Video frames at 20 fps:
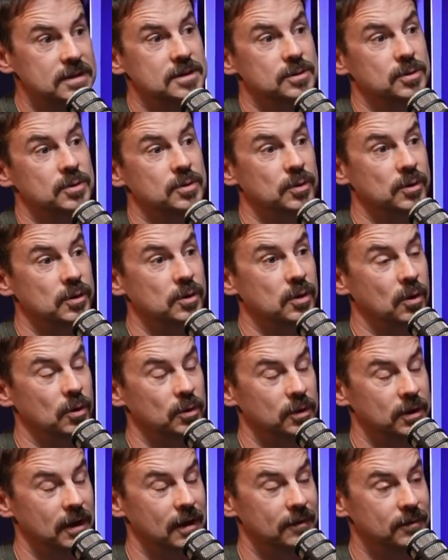to
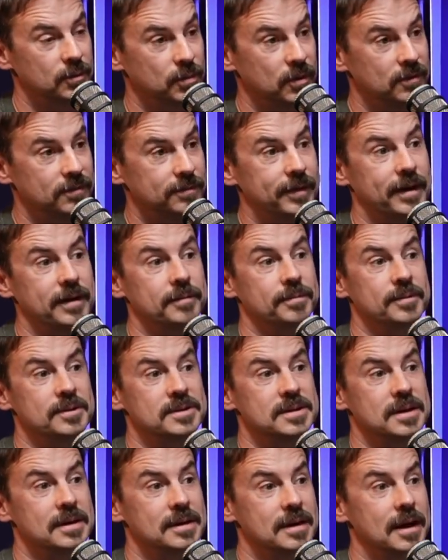only have to put
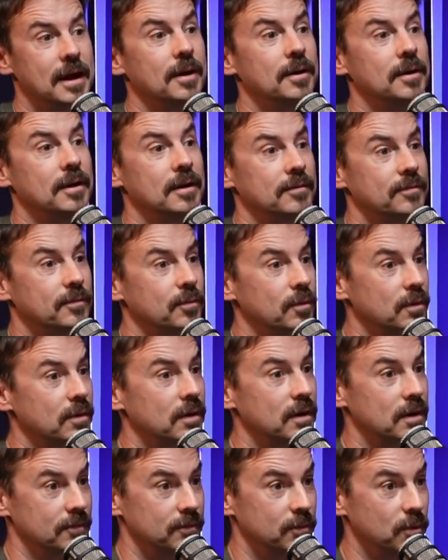5% down on a
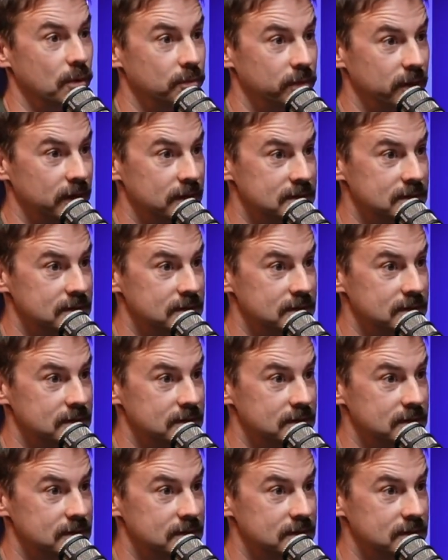fourplex.